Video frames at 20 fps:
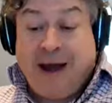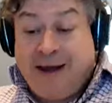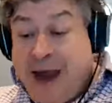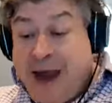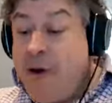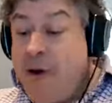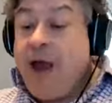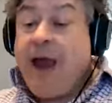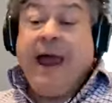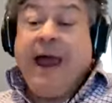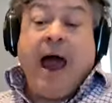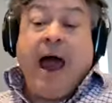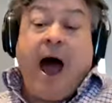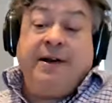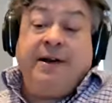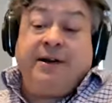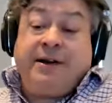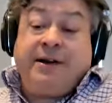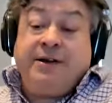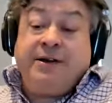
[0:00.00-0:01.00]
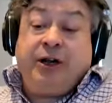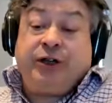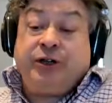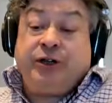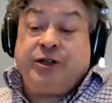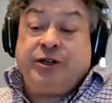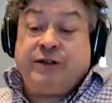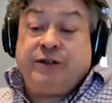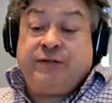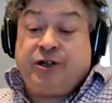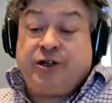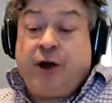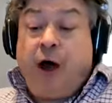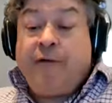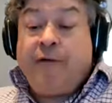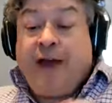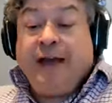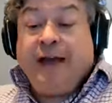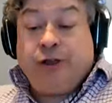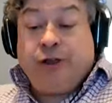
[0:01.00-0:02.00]
Now, under conditions of
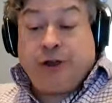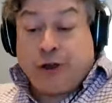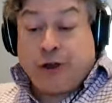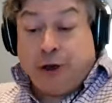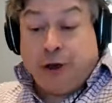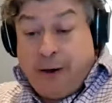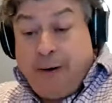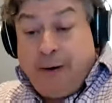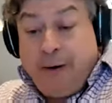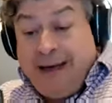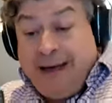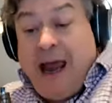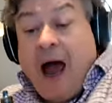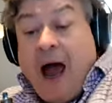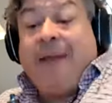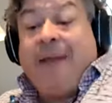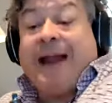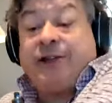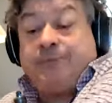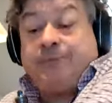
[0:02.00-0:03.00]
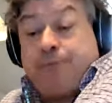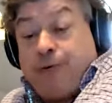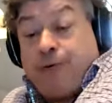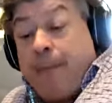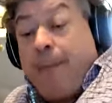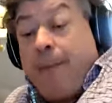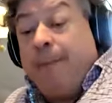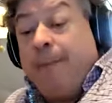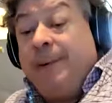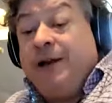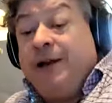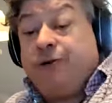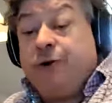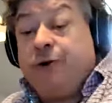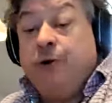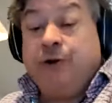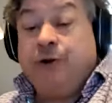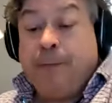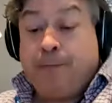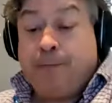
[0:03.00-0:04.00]
starvation, yeah, that's probably true
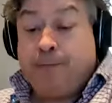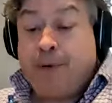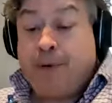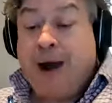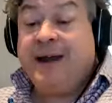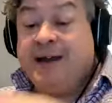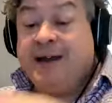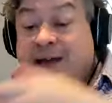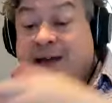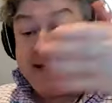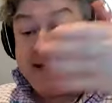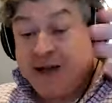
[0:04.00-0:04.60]
that bread is